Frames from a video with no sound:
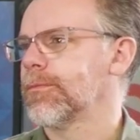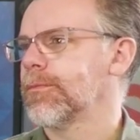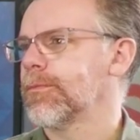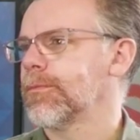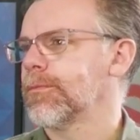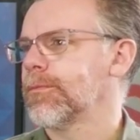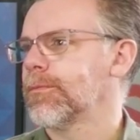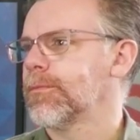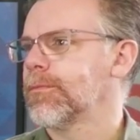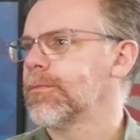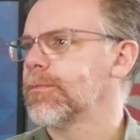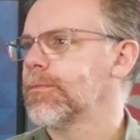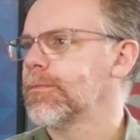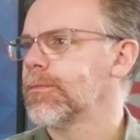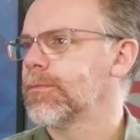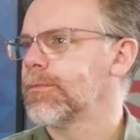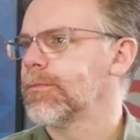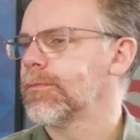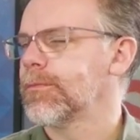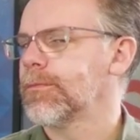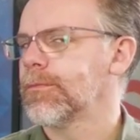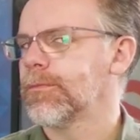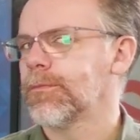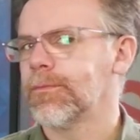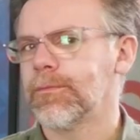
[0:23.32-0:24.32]

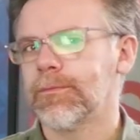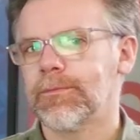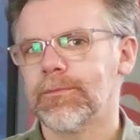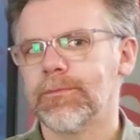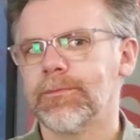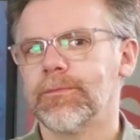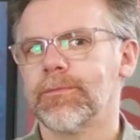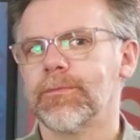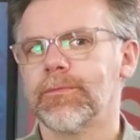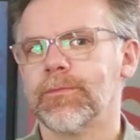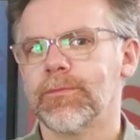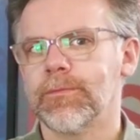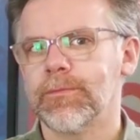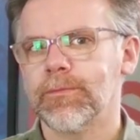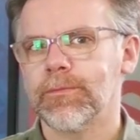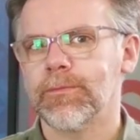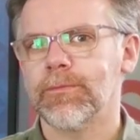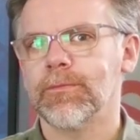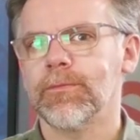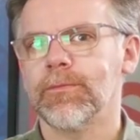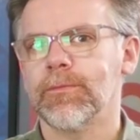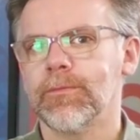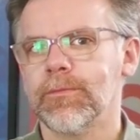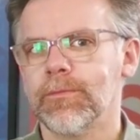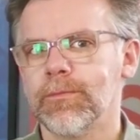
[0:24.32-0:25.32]

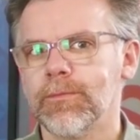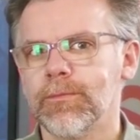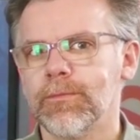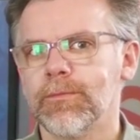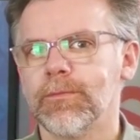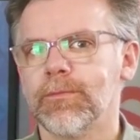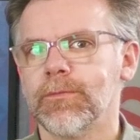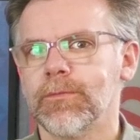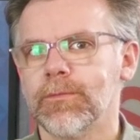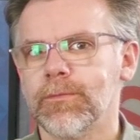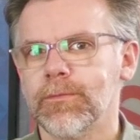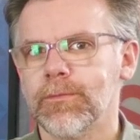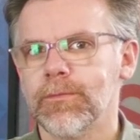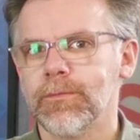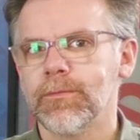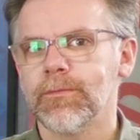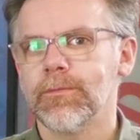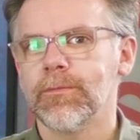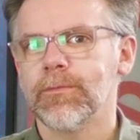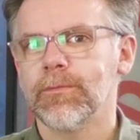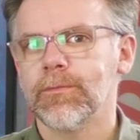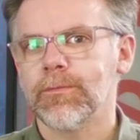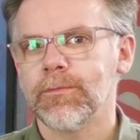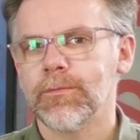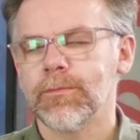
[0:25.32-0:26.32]

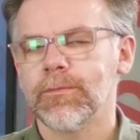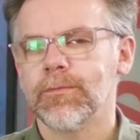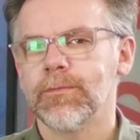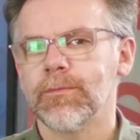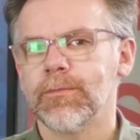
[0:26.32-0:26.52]
[no speech]